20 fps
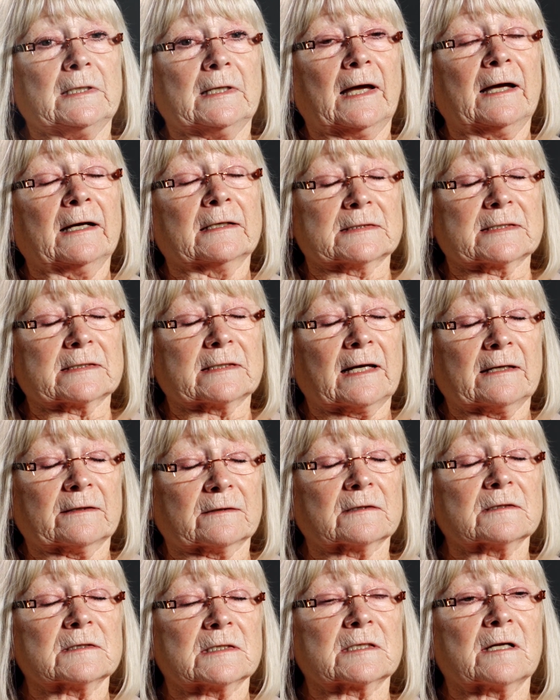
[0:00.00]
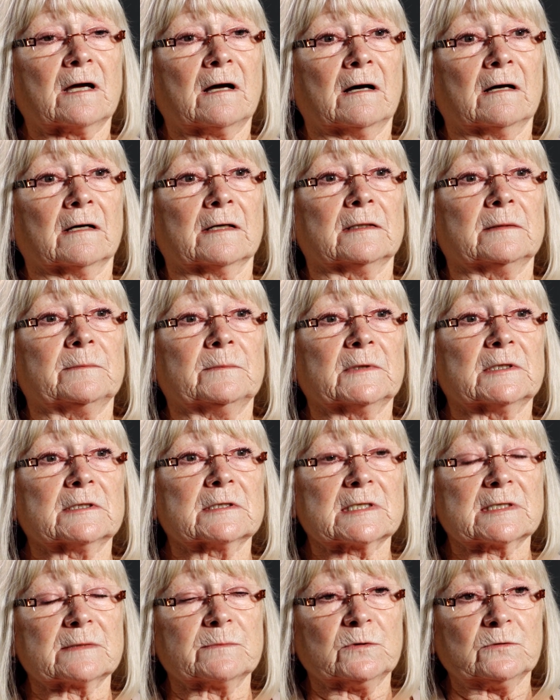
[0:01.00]
had at the time a
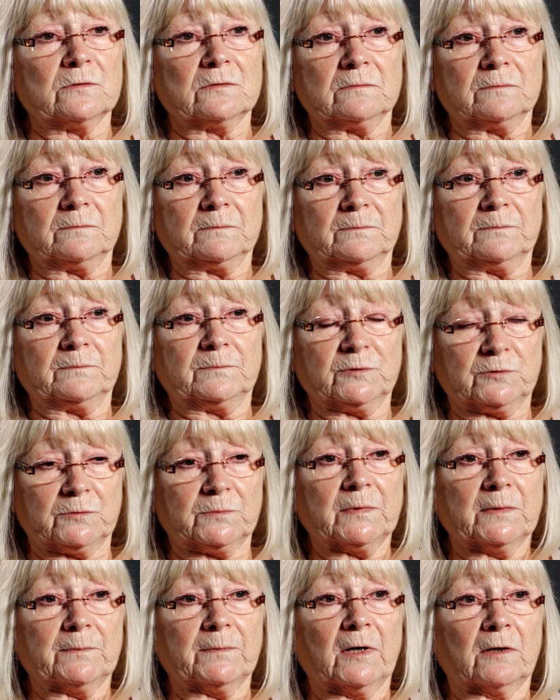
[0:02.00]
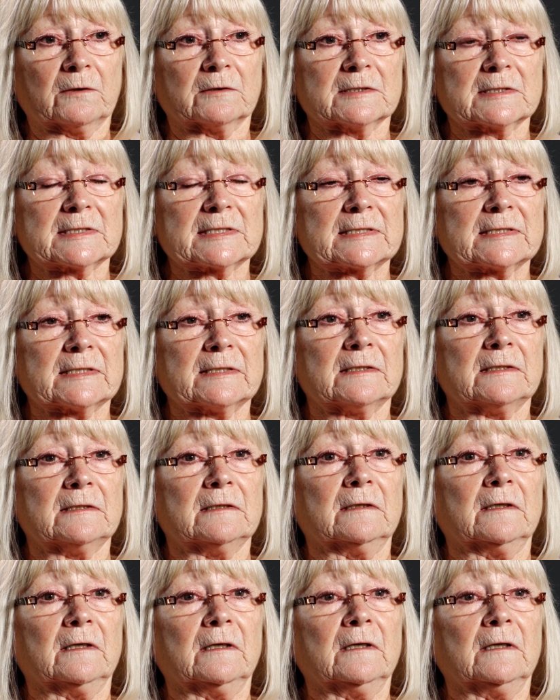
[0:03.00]
small Bupa policy